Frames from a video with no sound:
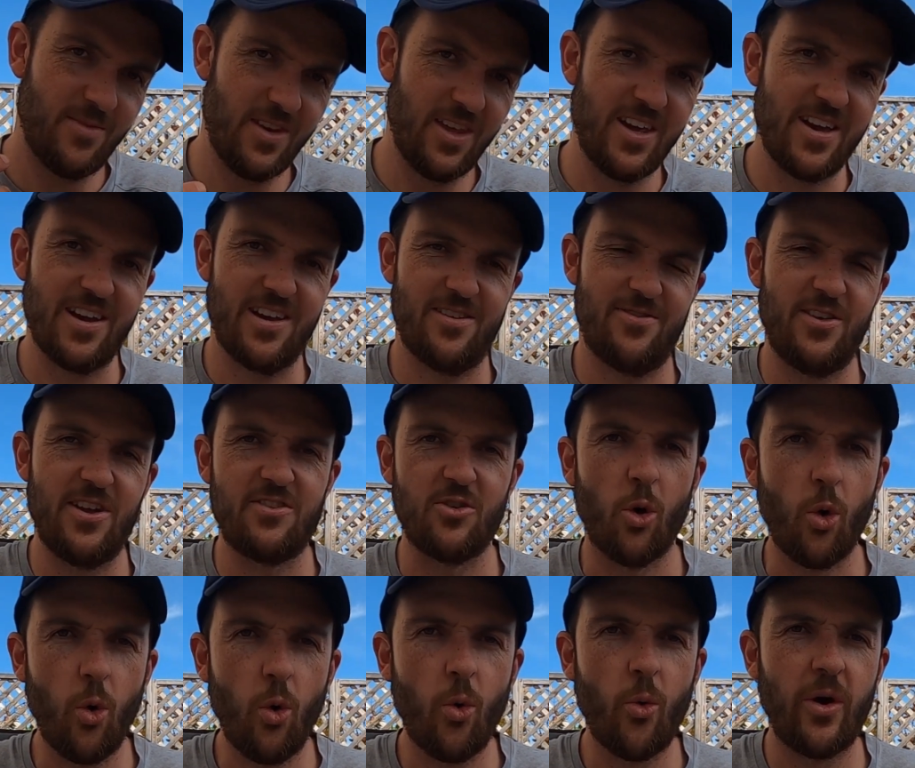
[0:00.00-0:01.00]
yeah, there's
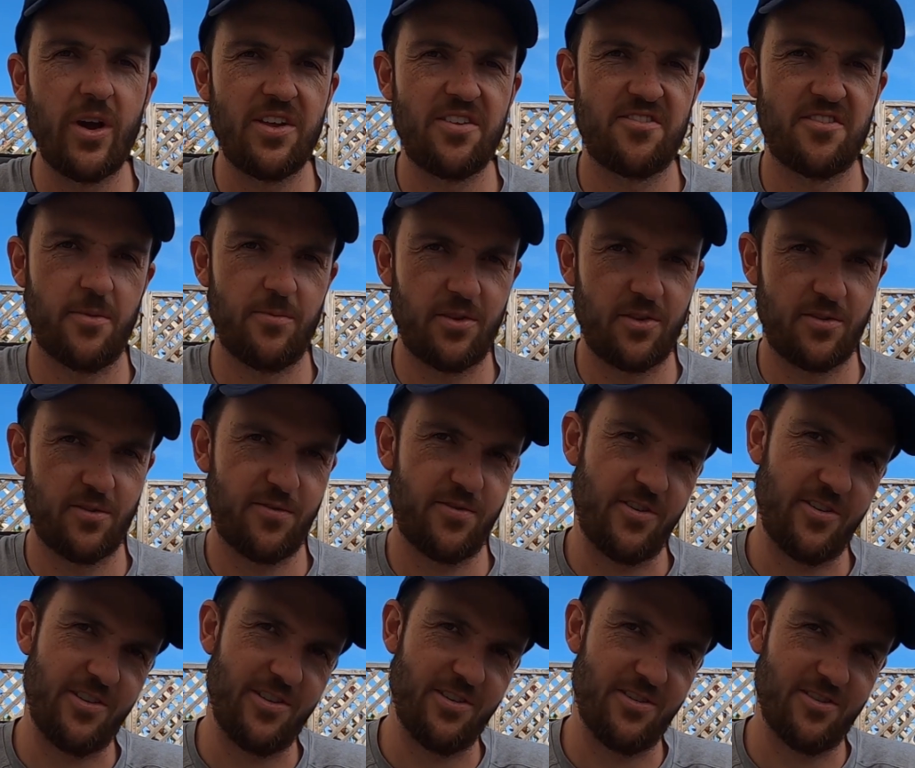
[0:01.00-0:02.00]
always something to
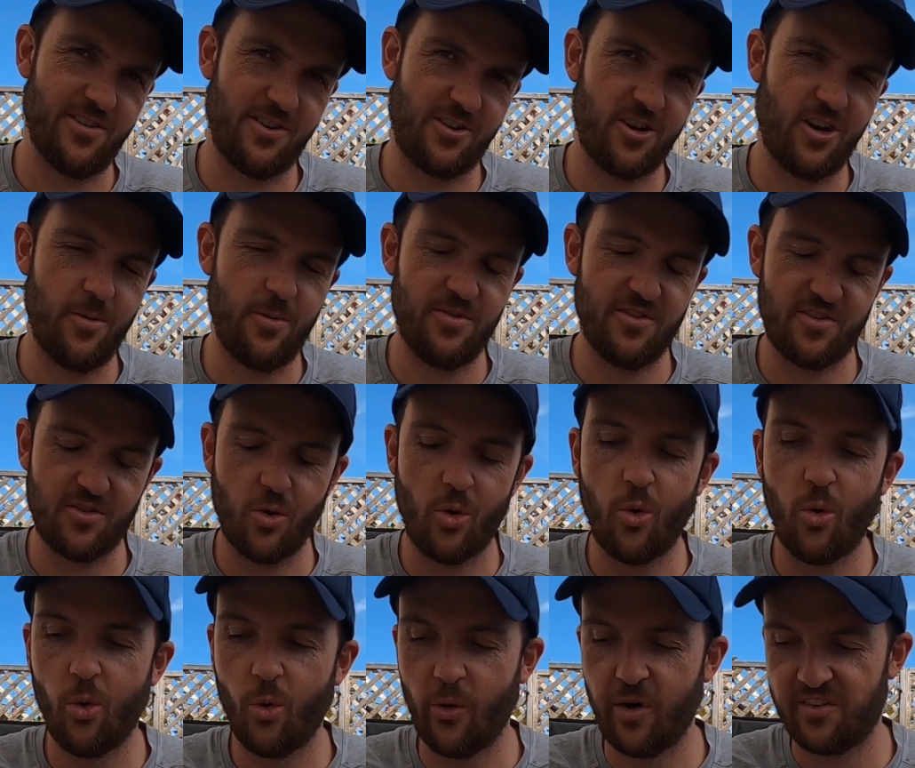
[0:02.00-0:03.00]
find at car boots. There's
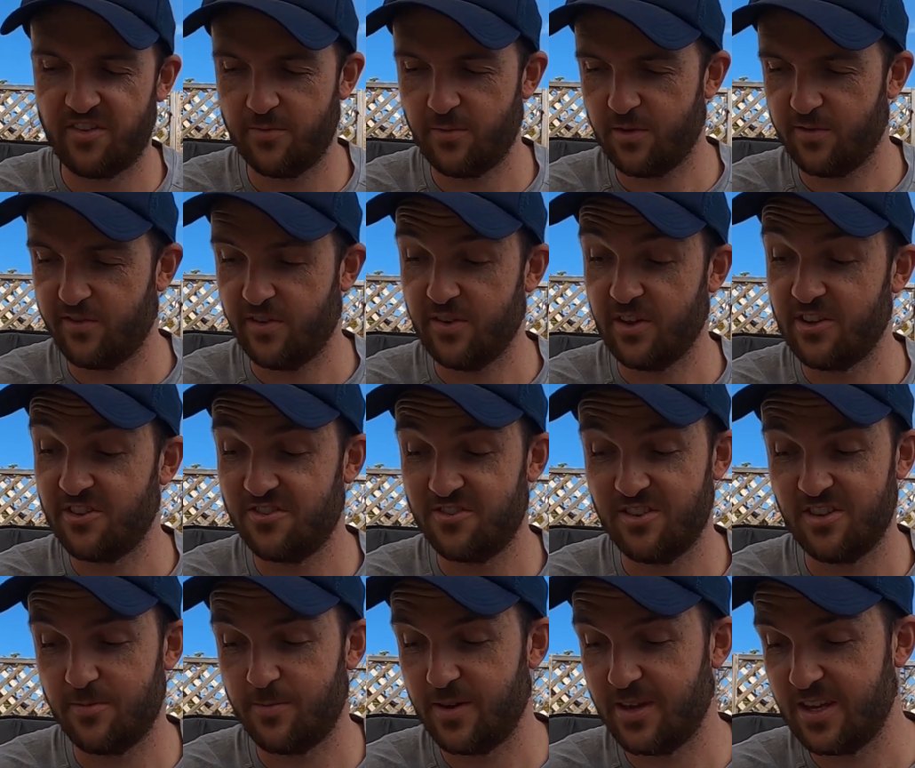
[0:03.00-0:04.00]
always something to find. You just
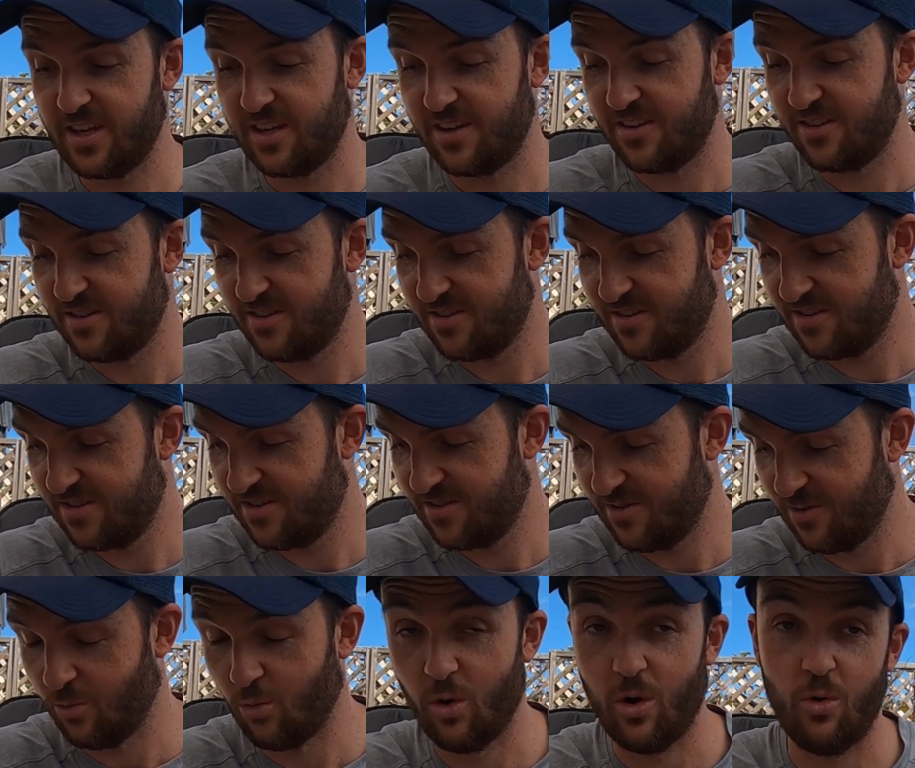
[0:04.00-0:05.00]
need to be,
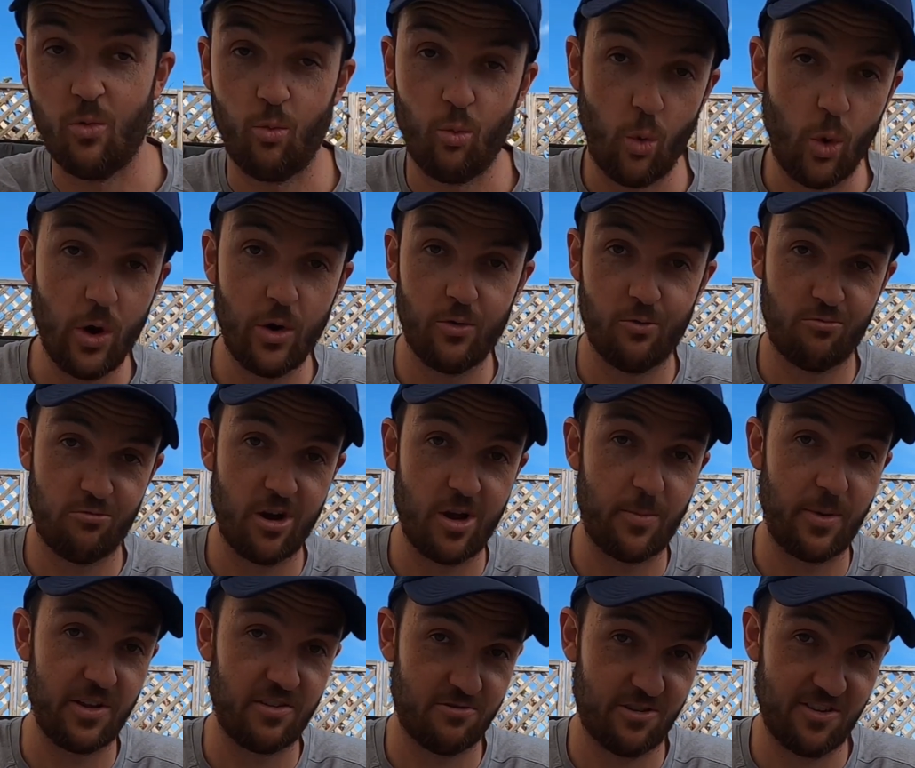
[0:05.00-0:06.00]
well, one,
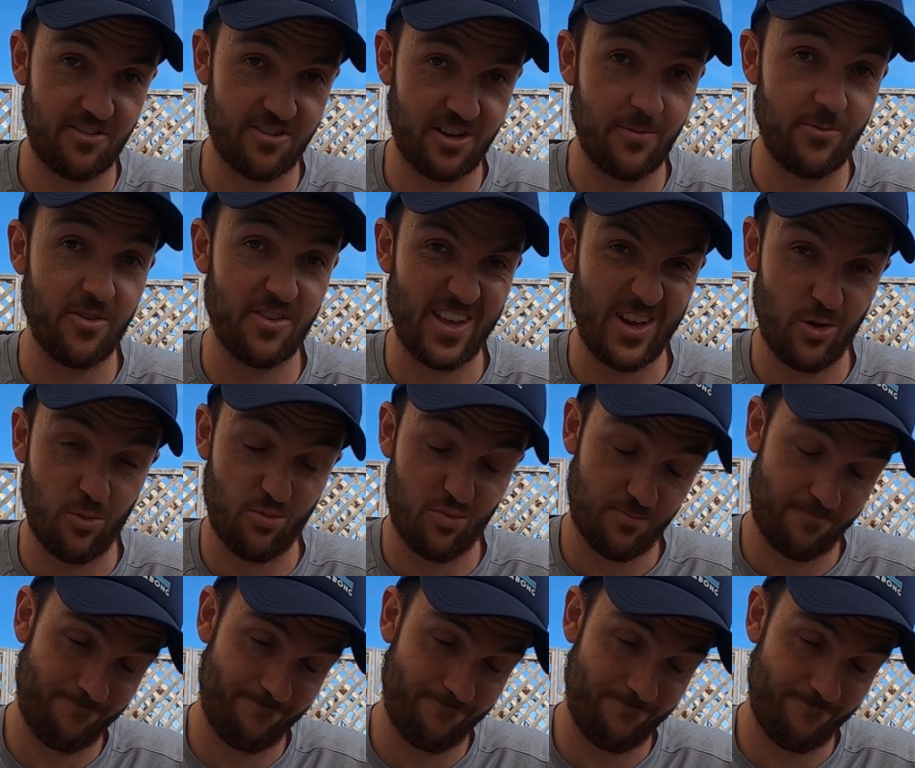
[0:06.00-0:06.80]
right place, right time does help.